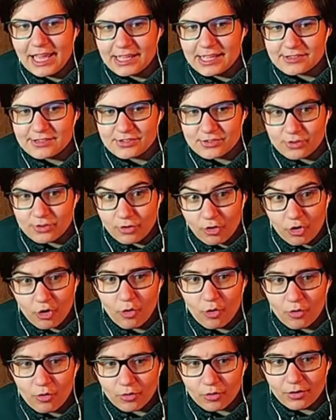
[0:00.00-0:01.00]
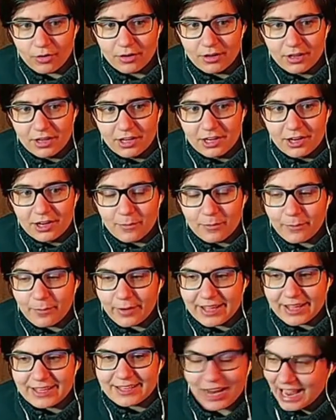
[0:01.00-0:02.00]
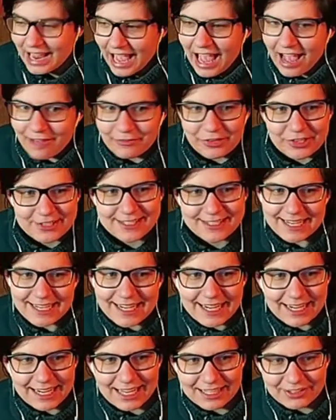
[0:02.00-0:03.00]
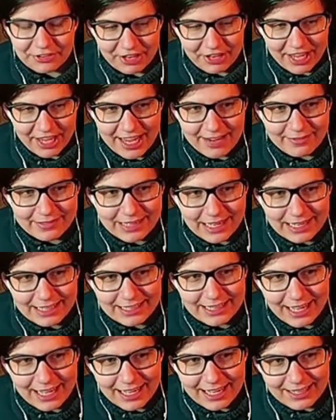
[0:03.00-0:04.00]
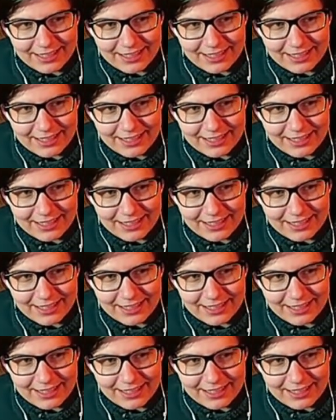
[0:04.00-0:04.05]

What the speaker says: and so cool. But have you seen another game like that